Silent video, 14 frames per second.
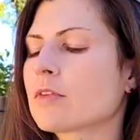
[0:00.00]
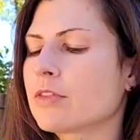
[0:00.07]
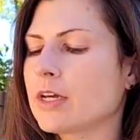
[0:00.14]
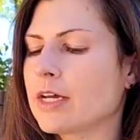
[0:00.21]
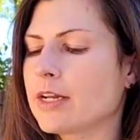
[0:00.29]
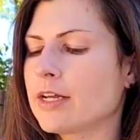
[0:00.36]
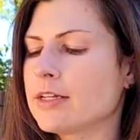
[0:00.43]

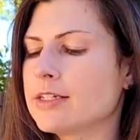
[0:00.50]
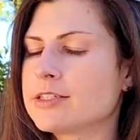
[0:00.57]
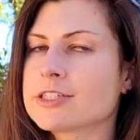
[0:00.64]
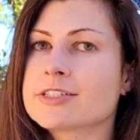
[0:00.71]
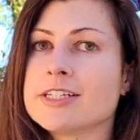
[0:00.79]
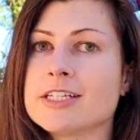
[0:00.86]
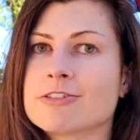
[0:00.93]
that uh, it
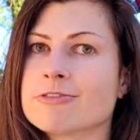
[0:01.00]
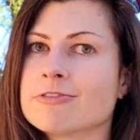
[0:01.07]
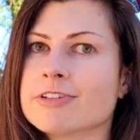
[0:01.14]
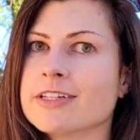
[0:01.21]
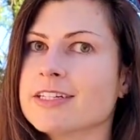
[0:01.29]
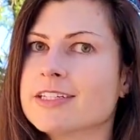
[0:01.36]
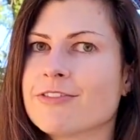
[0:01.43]
just tastes
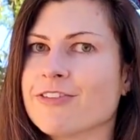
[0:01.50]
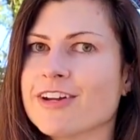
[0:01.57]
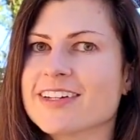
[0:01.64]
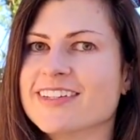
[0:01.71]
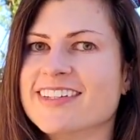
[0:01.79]
really different,